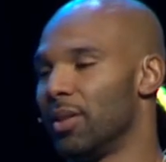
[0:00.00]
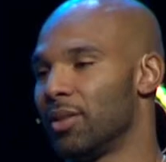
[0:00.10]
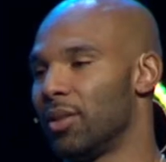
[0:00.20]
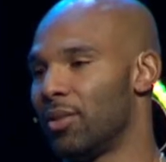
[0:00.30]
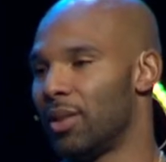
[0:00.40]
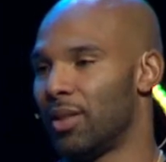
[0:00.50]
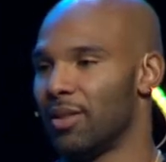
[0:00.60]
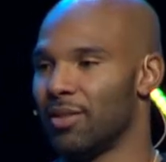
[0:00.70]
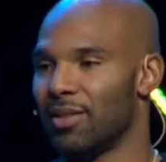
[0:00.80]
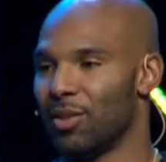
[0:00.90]

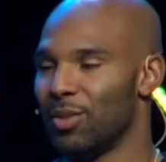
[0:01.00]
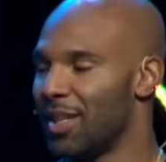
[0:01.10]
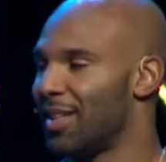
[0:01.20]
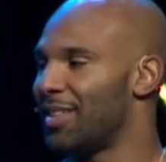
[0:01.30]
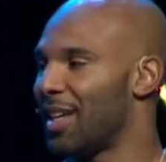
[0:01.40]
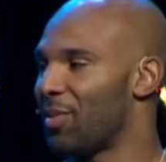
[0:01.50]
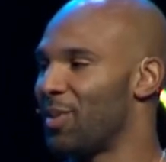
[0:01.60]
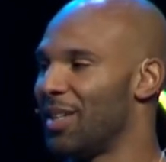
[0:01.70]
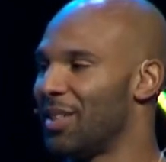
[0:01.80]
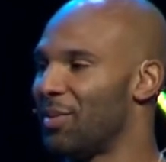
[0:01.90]
So Louisiana Tech,
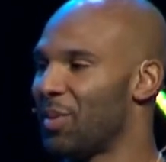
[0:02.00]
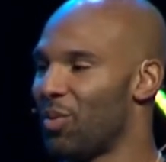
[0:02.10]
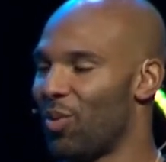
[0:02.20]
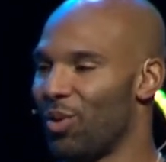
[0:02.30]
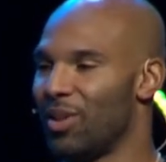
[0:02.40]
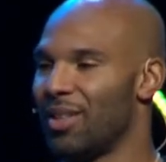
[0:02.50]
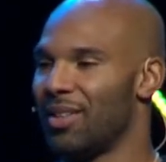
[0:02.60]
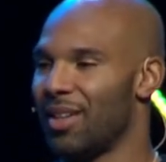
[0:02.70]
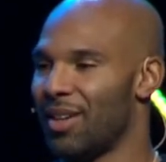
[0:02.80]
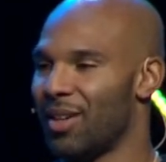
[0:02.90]
we ended up enrolling
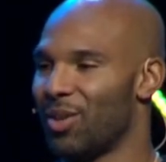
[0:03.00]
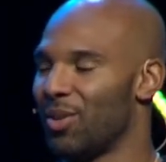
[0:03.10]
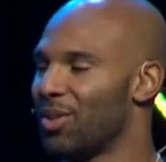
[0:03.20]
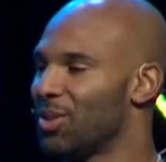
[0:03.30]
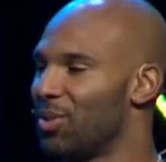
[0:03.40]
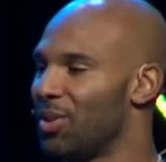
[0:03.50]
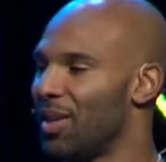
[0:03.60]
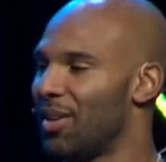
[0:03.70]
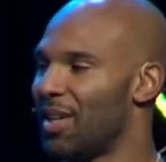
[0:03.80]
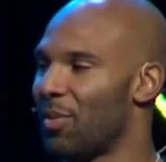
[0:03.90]
in there and going to school
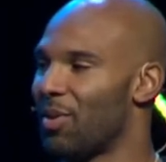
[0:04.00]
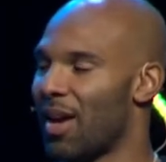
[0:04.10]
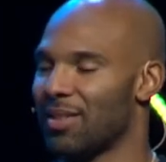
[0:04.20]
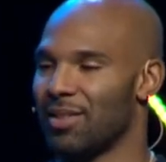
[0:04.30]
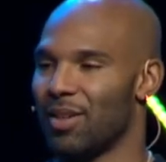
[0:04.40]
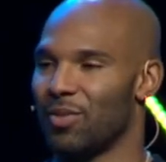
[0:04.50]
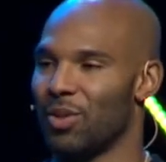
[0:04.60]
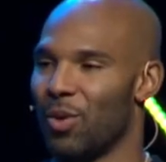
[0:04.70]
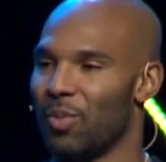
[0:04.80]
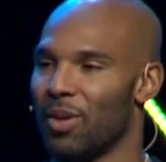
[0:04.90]
there. They were nice enough
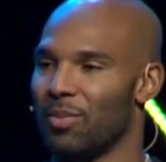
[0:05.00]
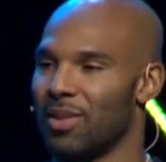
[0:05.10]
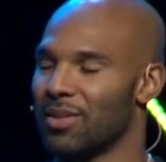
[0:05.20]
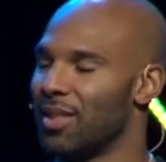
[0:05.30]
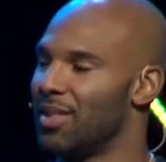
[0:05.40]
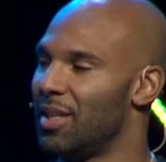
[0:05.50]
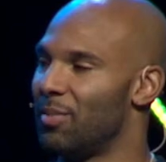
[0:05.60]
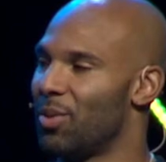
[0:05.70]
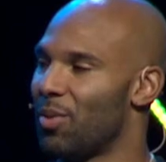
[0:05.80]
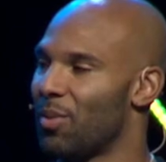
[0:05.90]
to open up this
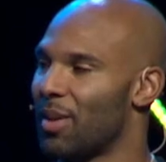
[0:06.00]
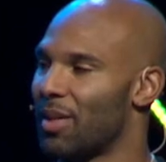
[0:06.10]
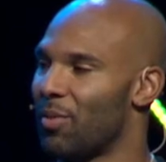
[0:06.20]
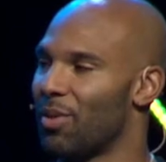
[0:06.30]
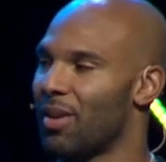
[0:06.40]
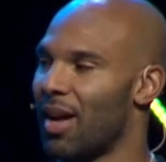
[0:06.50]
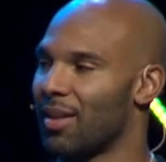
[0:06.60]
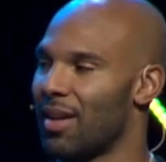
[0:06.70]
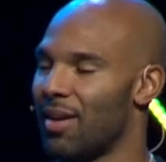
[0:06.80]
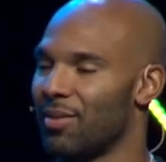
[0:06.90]
condemned dorm that they were going to
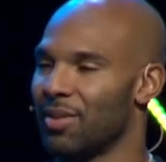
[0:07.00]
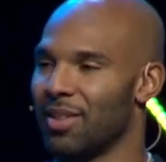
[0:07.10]
knock down.